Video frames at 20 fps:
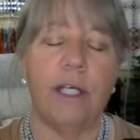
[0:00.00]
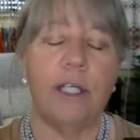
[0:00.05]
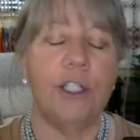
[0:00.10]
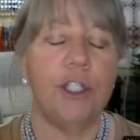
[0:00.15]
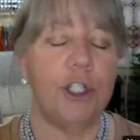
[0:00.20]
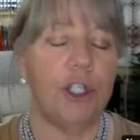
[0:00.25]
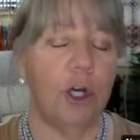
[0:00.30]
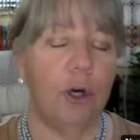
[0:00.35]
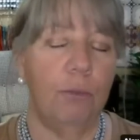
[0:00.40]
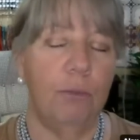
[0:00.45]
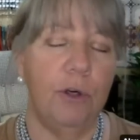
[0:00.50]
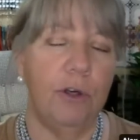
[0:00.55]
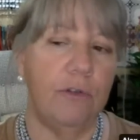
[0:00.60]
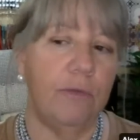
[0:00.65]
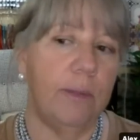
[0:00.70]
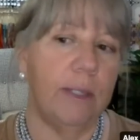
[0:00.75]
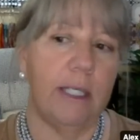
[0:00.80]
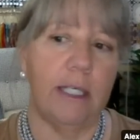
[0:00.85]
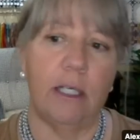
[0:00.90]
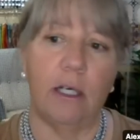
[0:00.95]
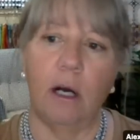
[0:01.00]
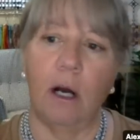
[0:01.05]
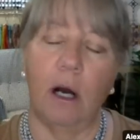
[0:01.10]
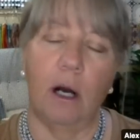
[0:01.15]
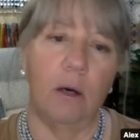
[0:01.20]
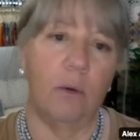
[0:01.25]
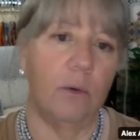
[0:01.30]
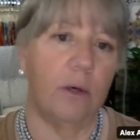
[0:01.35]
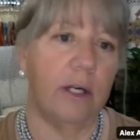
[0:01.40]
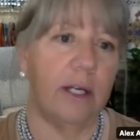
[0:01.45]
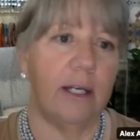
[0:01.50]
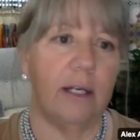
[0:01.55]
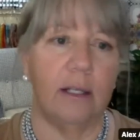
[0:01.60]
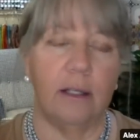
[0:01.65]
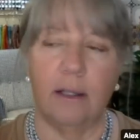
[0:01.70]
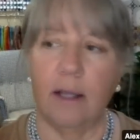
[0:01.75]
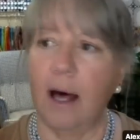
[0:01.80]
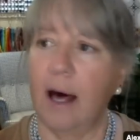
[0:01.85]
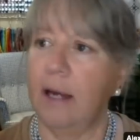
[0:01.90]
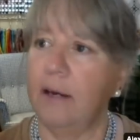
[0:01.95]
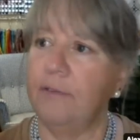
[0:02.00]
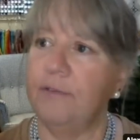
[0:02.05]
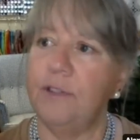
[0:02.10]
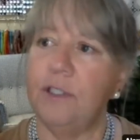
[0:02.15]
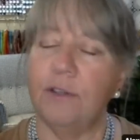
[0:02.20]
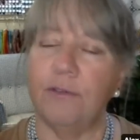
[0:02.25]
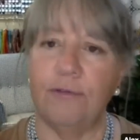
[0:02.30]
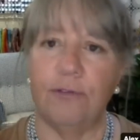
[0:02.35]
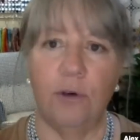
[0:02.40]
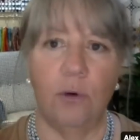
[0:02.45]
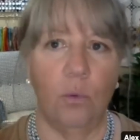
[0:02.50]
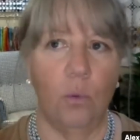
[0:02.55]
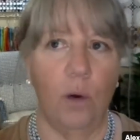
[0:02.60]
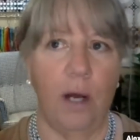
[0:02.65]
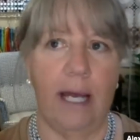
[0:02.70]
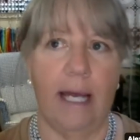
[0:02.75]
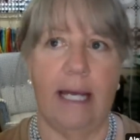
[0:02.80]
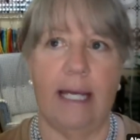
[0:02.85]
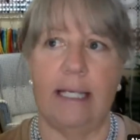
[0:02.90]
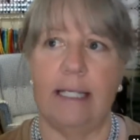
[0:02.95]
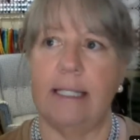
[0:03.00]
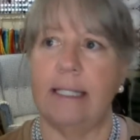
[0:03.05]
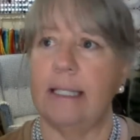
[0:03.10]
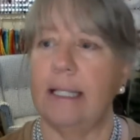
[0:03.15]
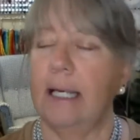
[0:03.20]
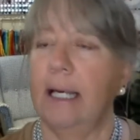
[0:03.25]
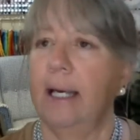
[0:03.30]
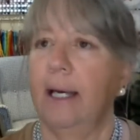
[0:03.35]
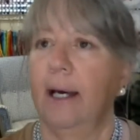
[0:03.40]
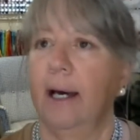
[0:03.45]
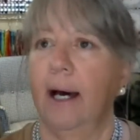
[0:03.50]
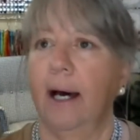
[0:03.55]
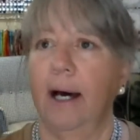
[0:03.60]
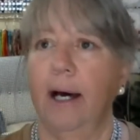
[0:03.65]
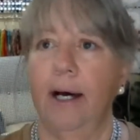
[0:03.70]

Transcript: we can show movement in our artwork in a lot of different ways.